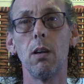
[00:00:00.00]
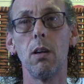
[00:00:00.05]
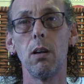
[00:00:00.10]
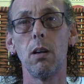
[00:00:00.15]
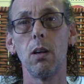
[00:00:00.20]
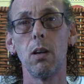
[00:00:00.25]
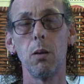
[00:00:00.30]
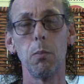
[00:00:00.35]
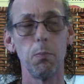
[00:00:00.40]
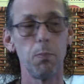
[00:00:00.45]

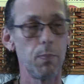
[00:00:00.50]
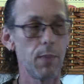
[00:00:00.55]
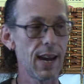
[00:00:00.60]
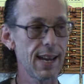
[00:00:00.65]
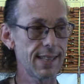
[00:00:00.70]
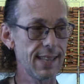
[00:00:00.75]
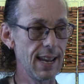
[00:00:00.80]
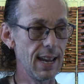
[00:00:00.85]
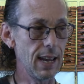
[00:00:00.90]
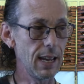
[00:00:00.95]
um,
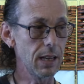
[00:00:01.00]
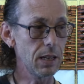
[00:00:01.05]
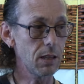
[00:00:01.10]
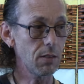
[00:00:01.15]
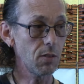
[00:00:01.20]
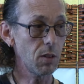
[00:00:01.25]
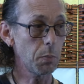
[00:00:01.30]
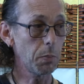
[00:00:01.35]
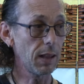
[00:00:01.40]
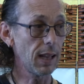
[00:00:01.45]
at the end
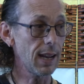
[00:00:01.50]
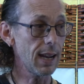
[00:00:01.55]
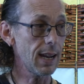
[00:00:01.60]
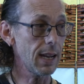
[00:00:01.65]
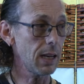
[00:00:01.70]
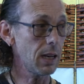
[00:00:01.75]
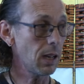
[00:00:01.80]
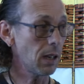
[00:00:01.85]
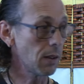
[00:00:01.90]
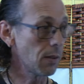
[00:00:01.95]
of the
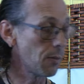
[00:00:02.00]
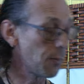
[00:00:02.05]
blade.